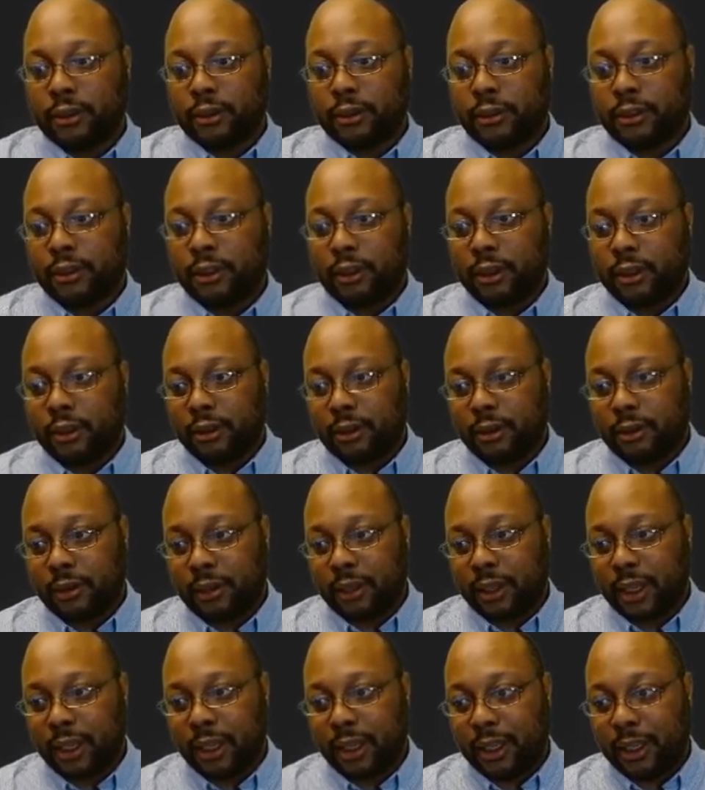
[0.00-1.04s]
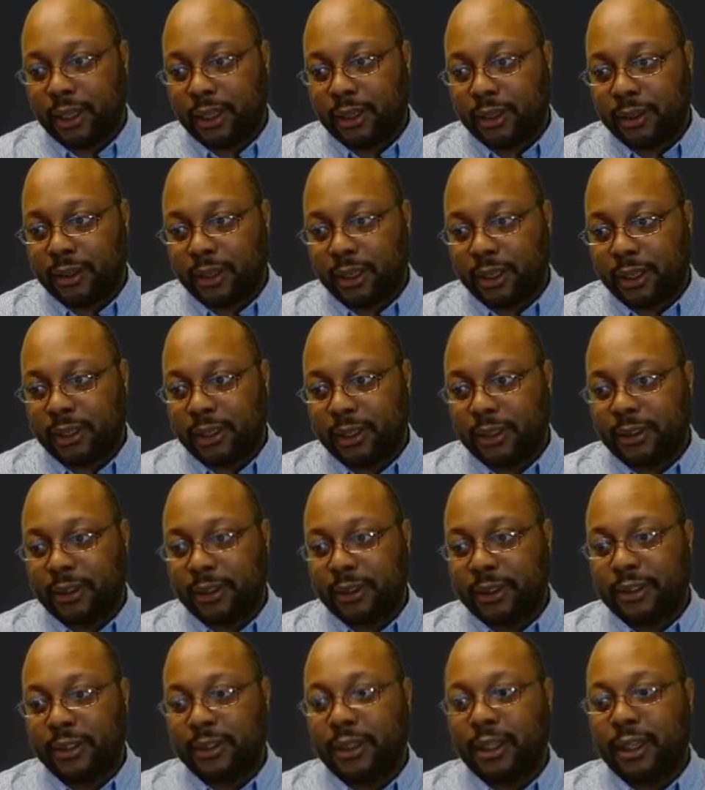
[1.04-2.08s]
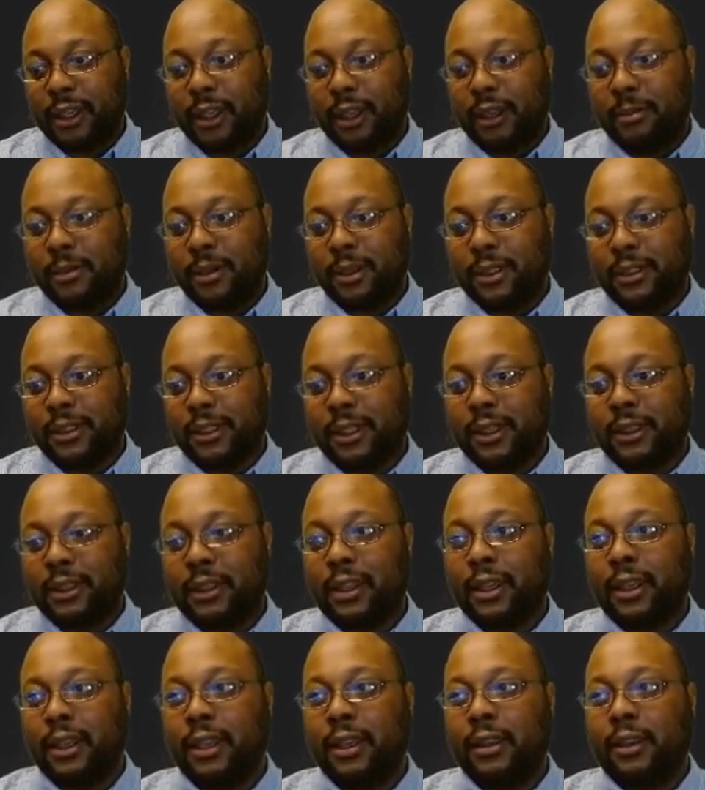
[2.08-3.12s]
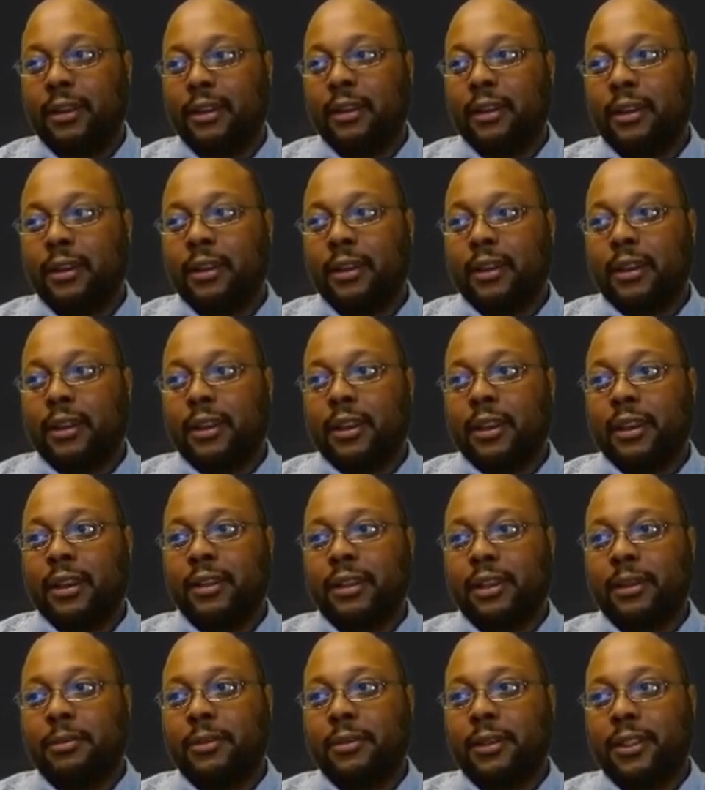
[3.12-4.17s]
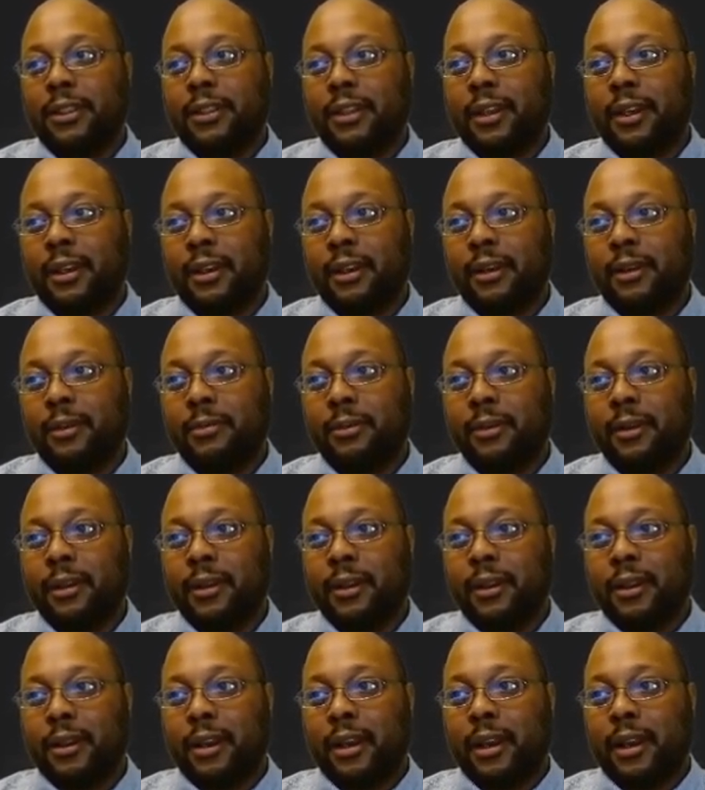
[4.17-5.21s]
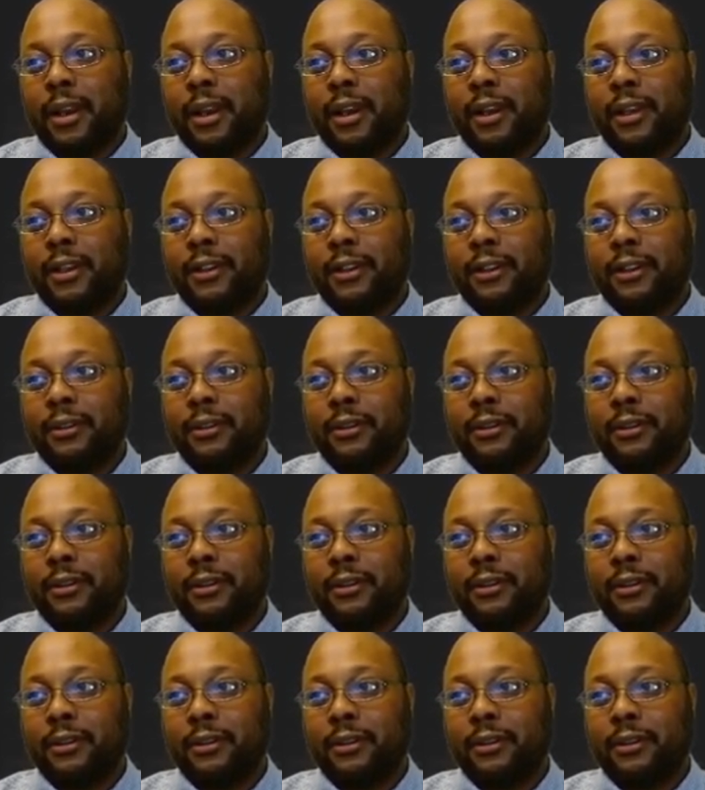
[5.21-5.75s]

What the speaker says: So it does the same exact thing, except this time I